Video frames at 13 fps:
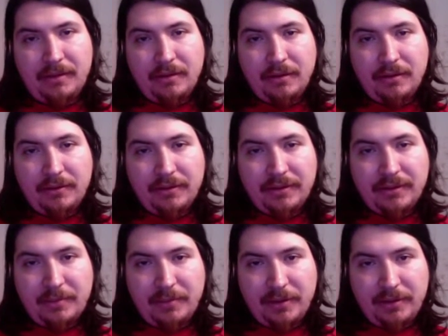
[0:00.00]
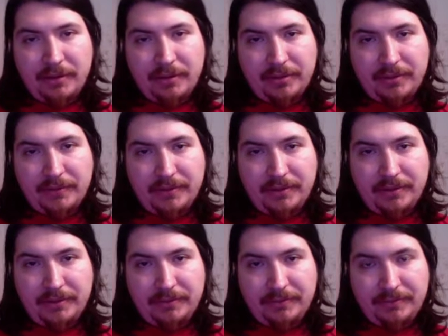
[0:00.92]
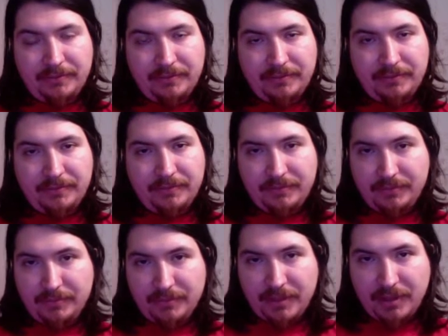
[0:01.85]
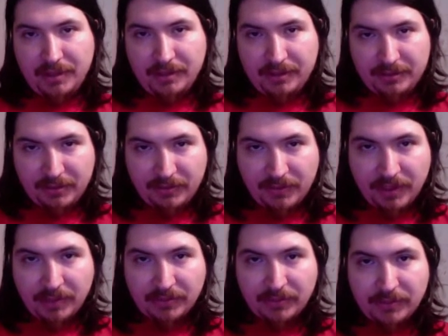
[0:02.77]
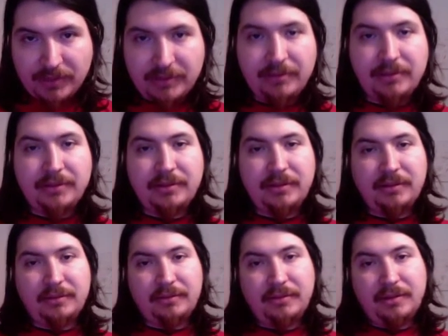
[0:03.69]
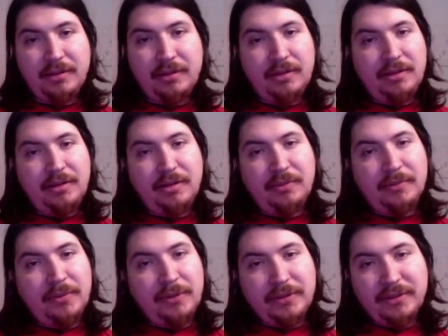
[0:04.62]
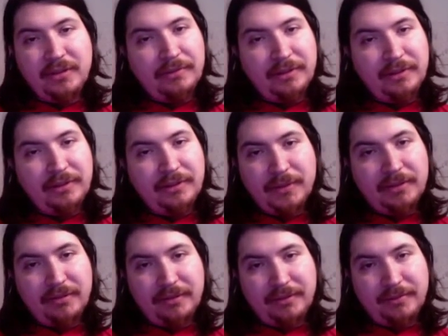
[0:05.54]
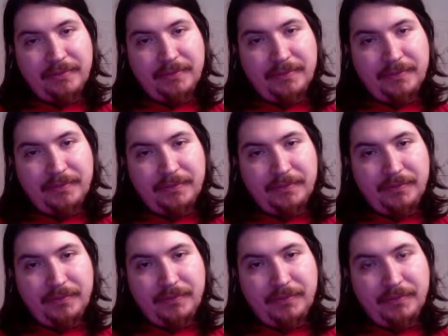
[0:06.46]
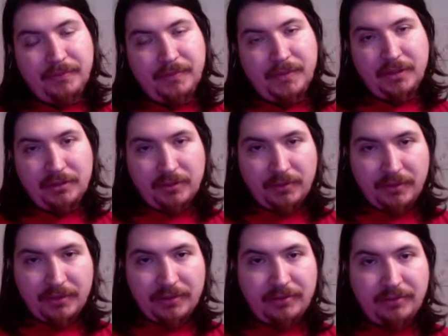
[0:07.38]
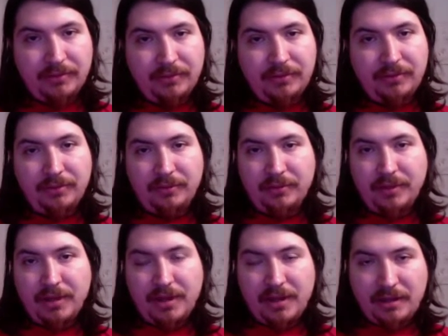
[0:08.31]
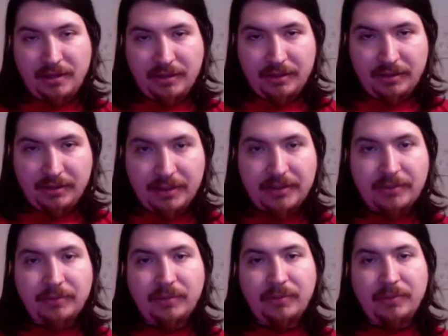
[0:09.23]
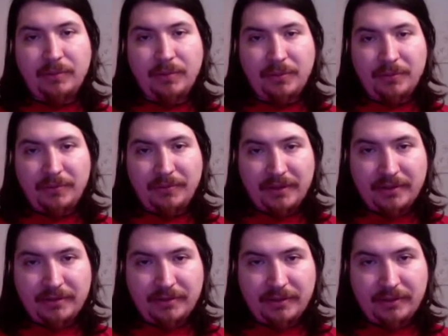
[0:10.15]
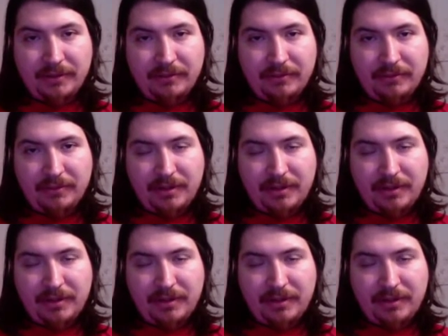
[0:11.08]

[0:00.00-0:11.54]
all these empires fall, sometimes mysteriously, but it's not really a mystery. It's always due to this what we're facing right now.